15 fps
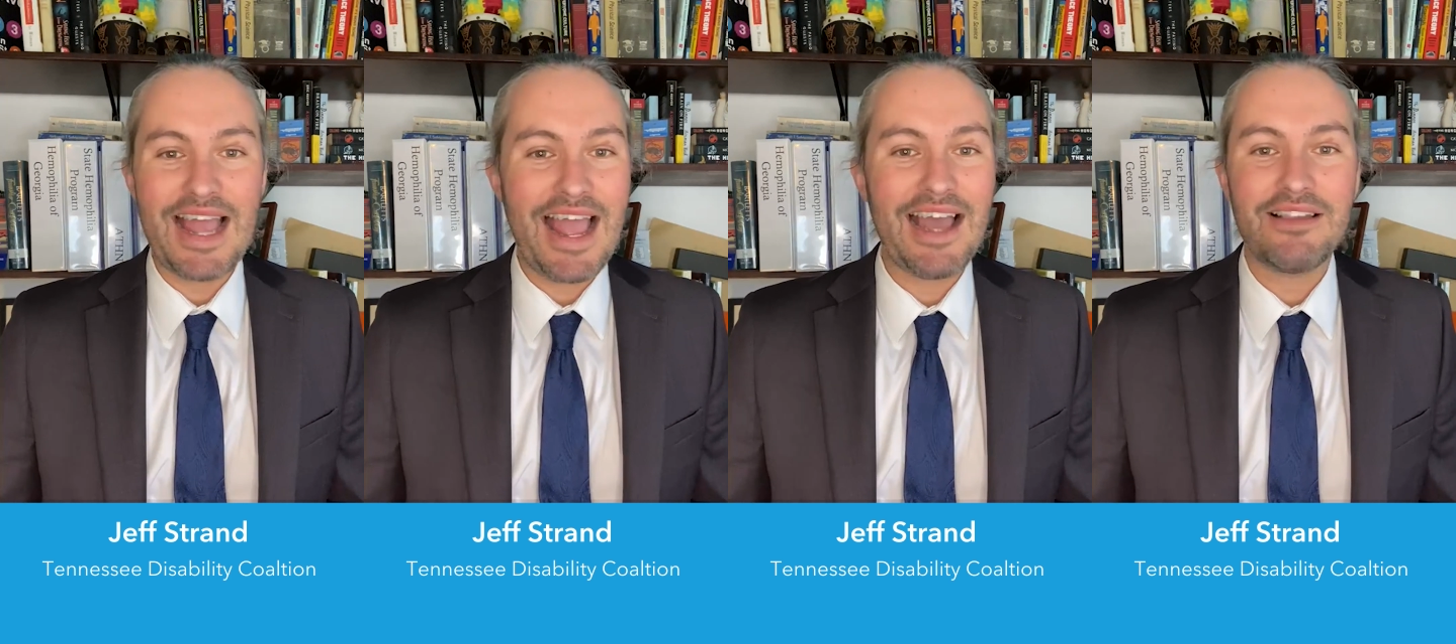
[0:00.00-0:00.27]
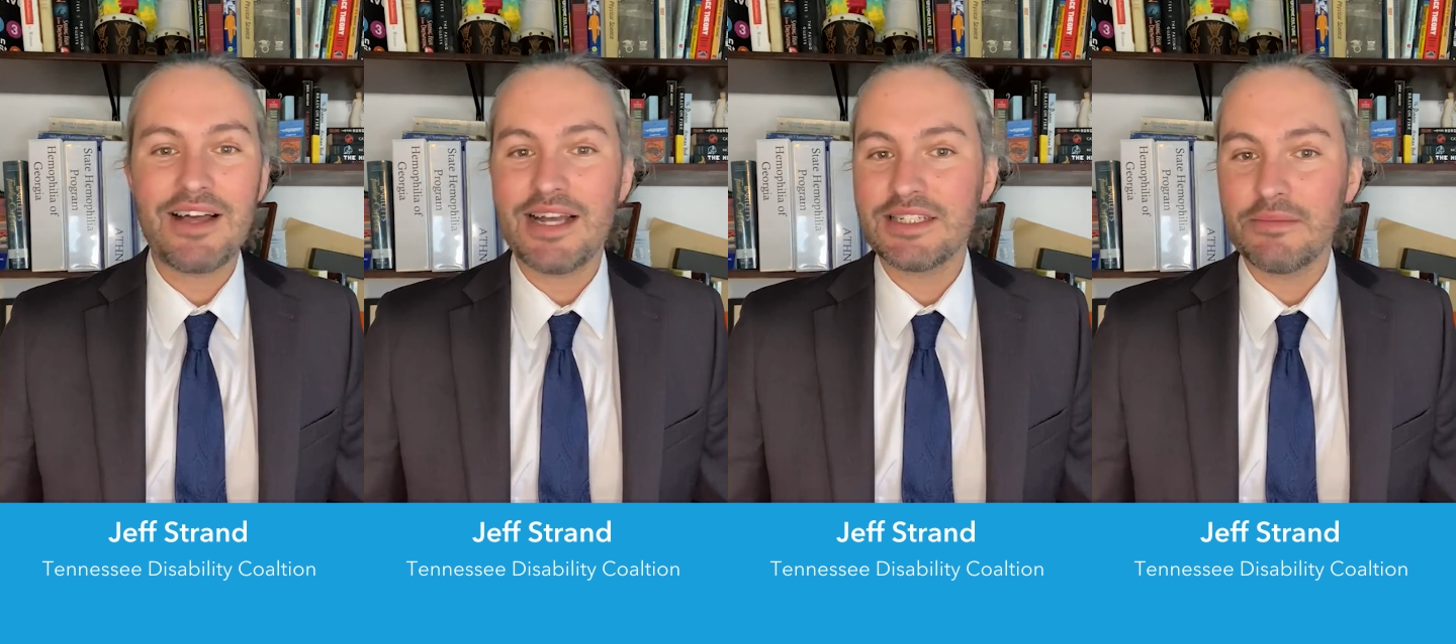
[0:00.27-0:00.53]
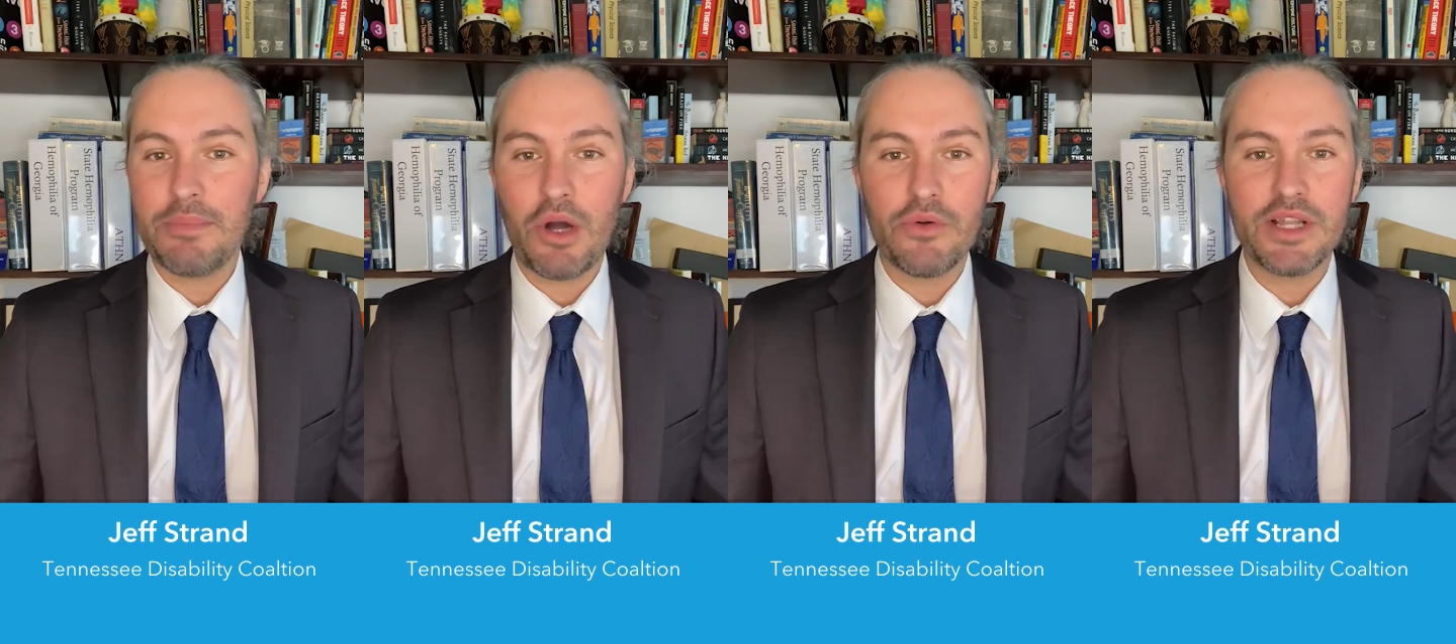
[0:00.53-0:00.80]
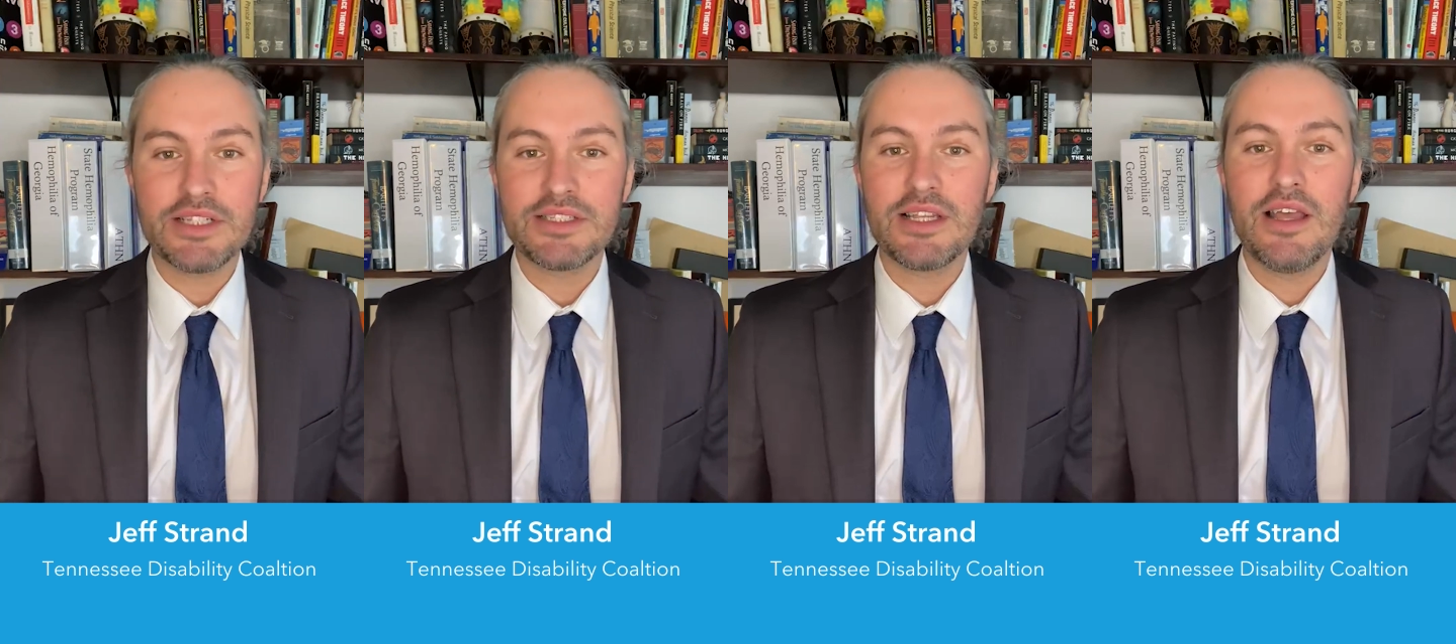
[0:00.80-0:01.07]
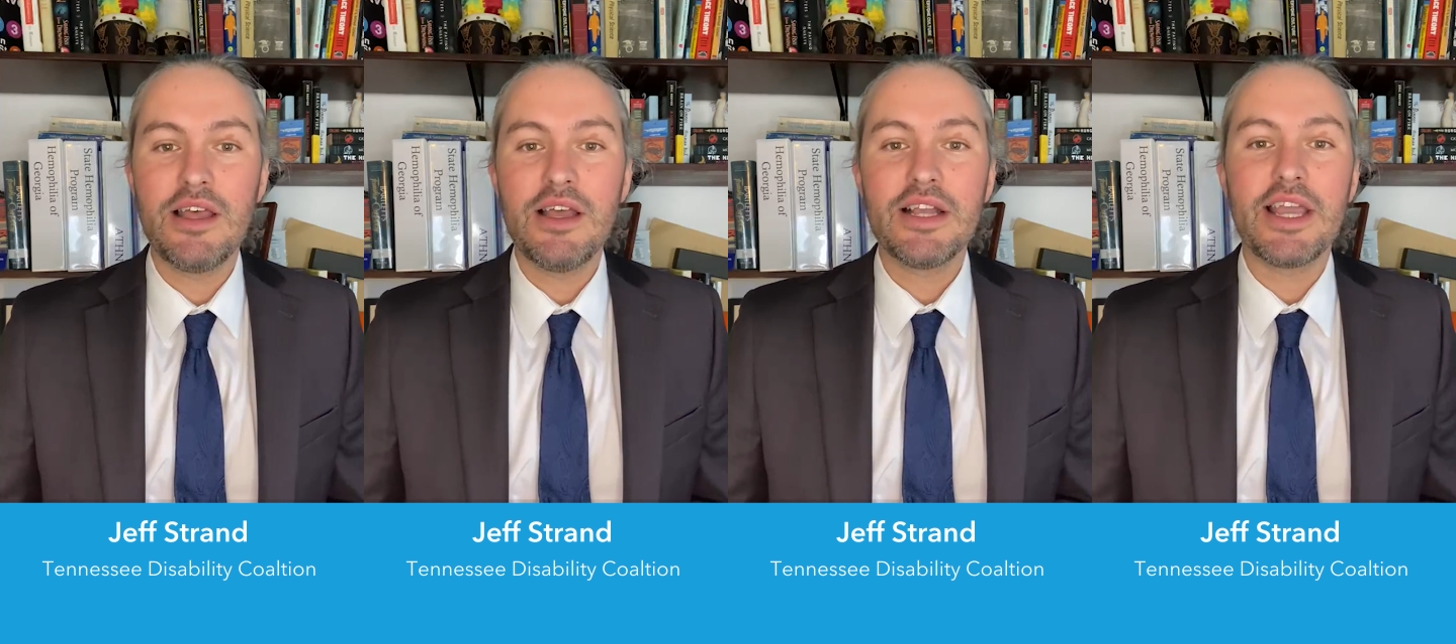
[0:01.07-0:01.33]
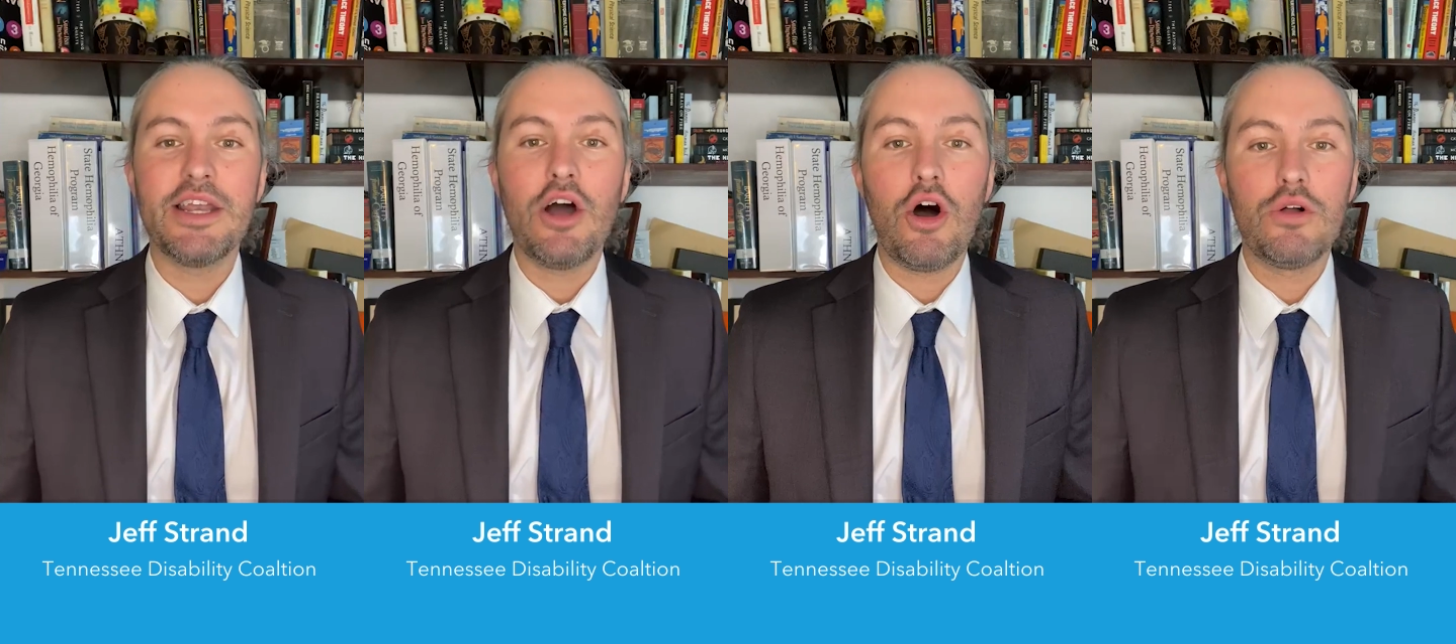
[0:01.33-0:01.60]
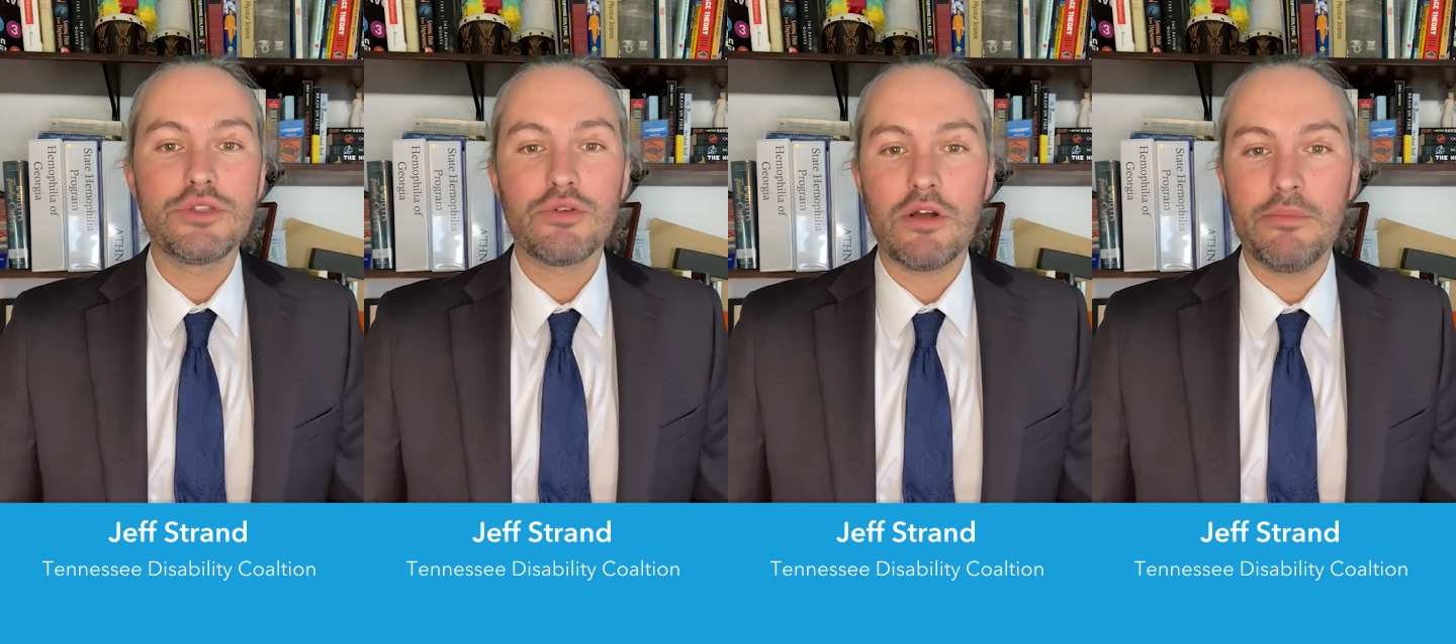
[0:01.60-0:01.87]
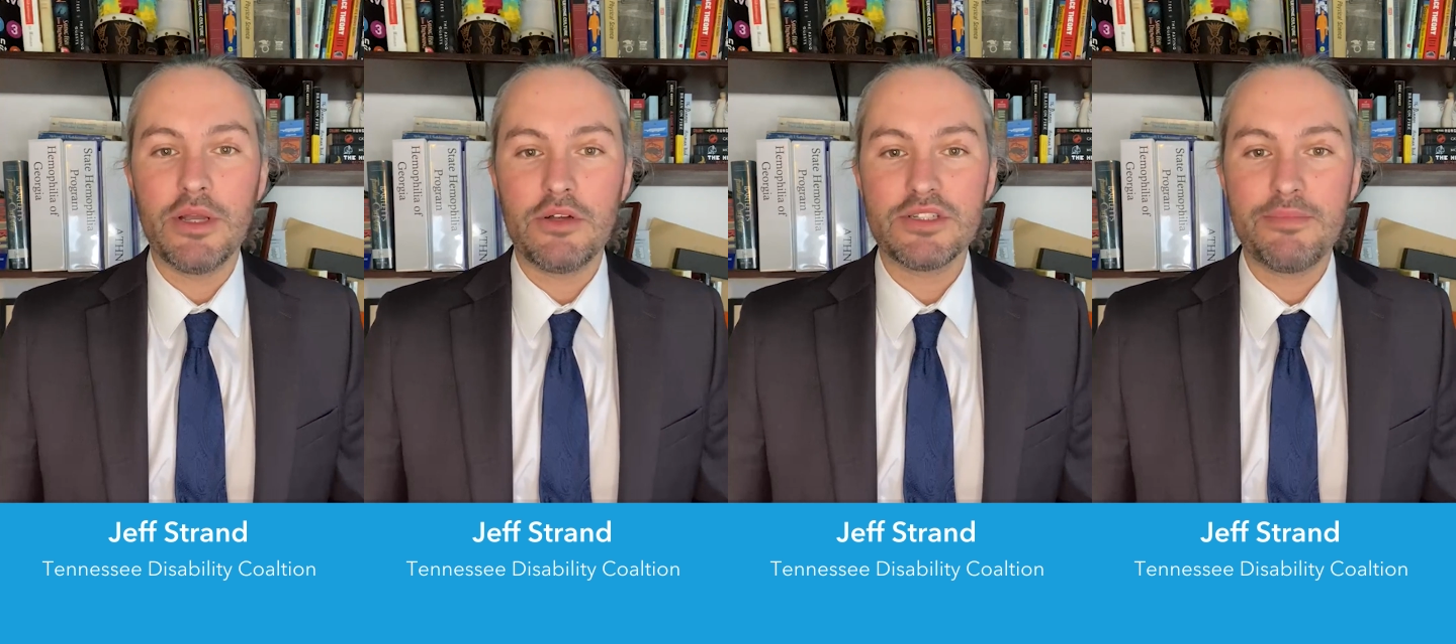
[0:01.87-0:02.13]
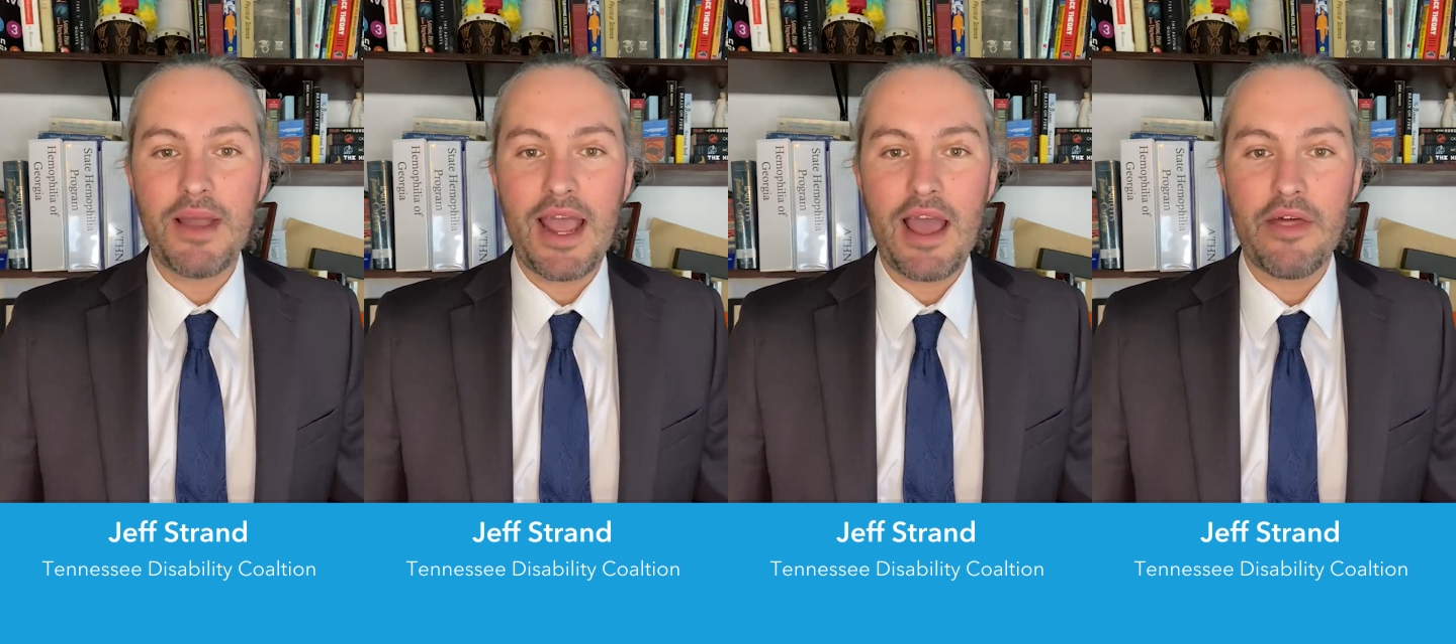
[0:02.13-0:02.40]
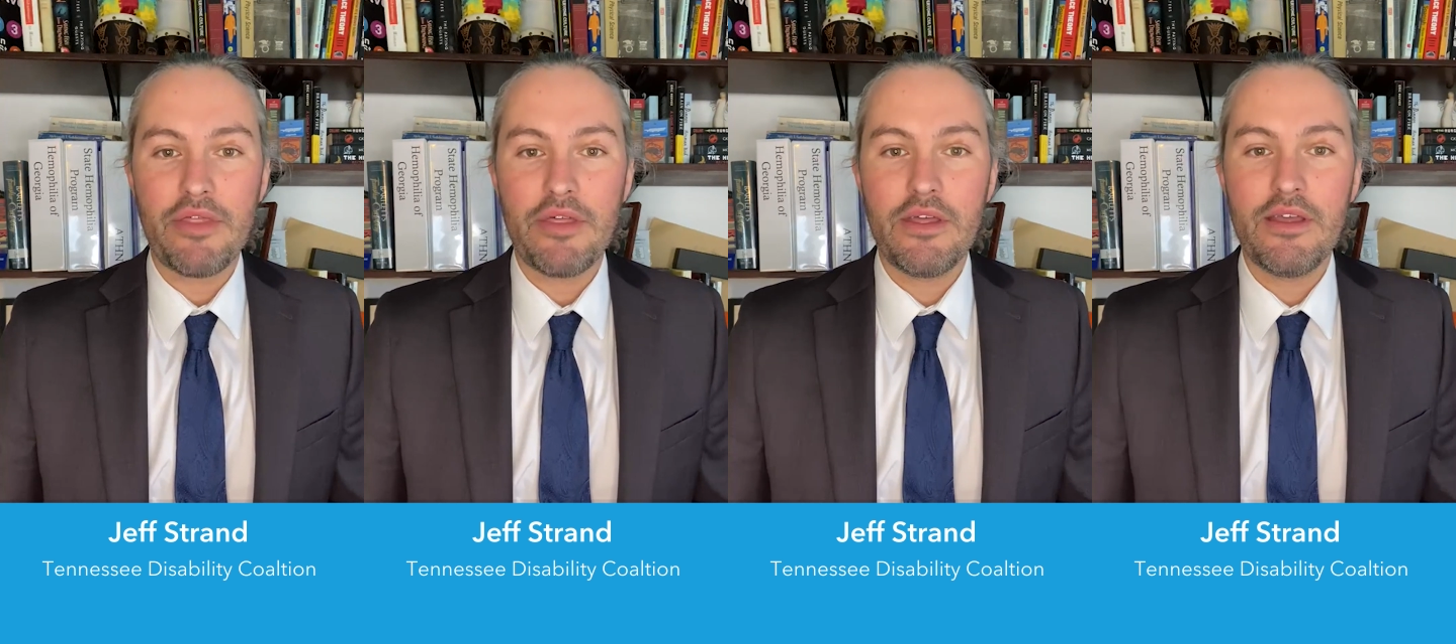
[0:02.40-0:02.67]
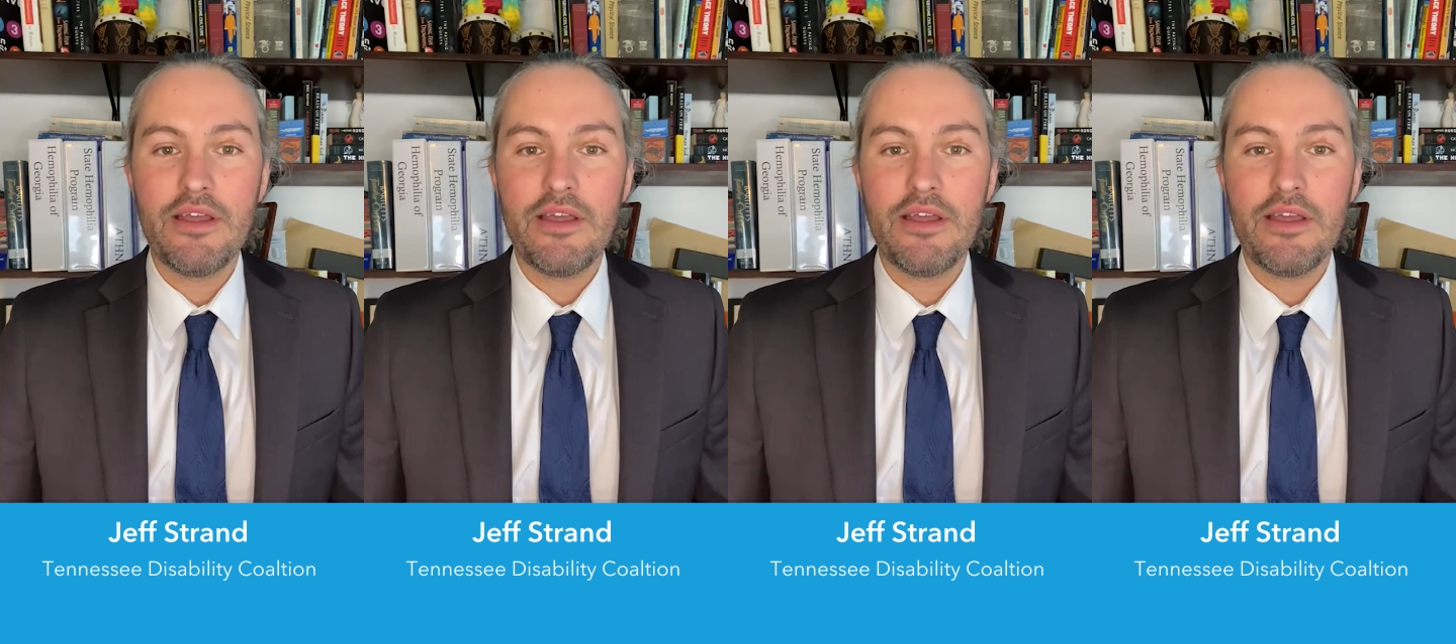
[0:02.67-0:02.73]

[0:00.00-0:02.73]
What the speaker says: allies, opponents can alter a bill's path.